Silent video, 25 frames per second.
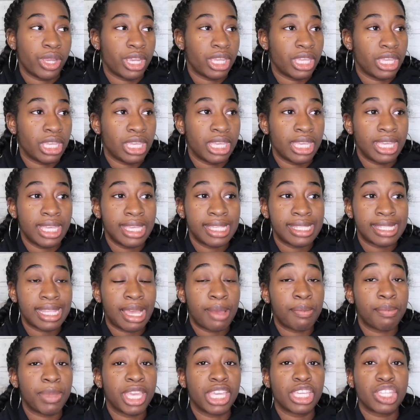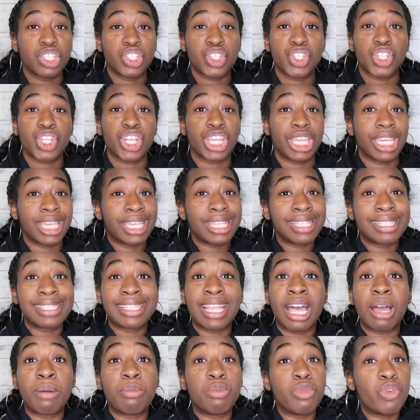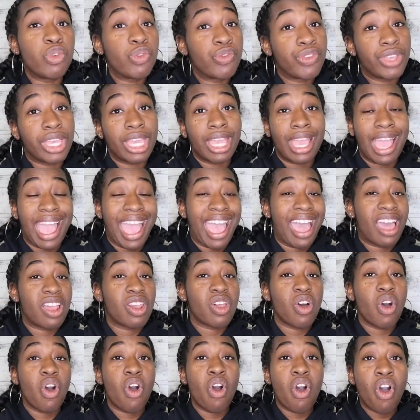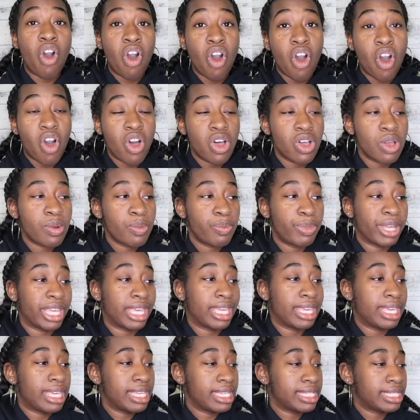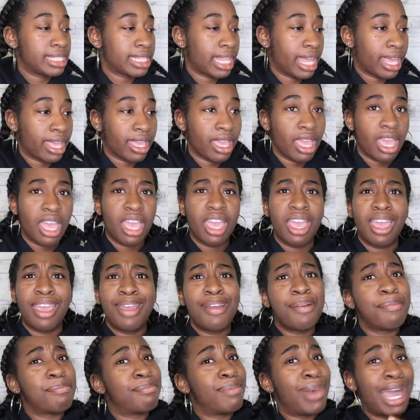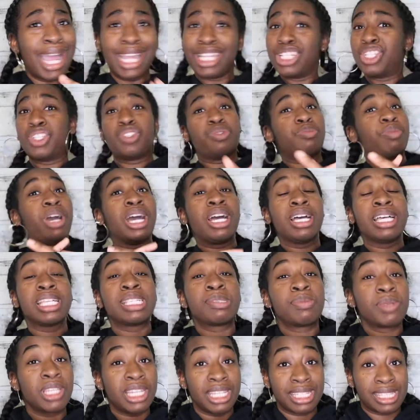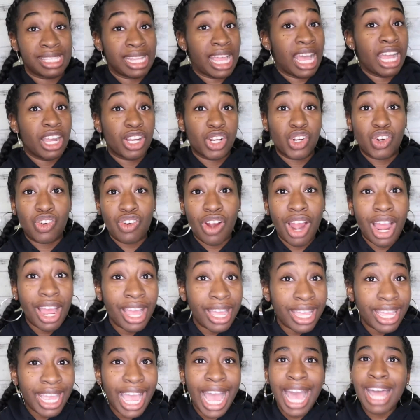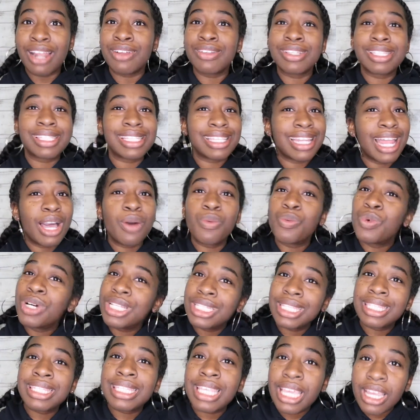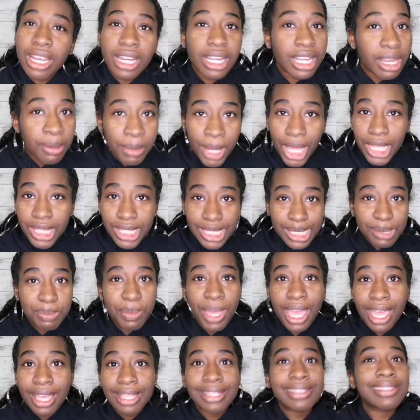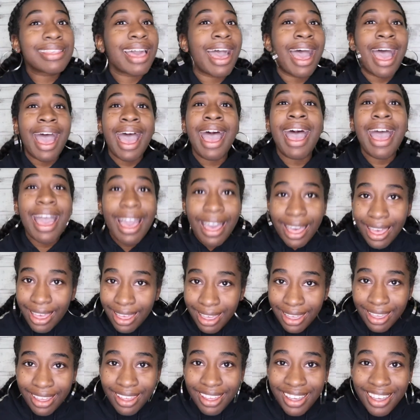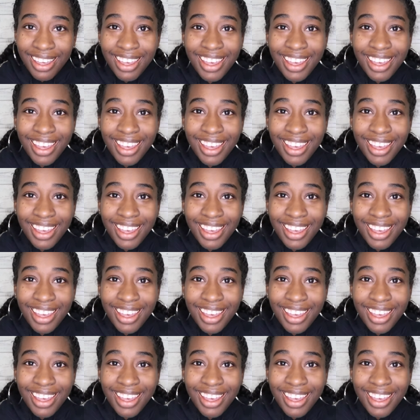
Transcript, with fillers: where he is. I'm making sure he's not moving at all. But he's like, mind you, my husband is not crying. I don't see not one tear come out this man's eye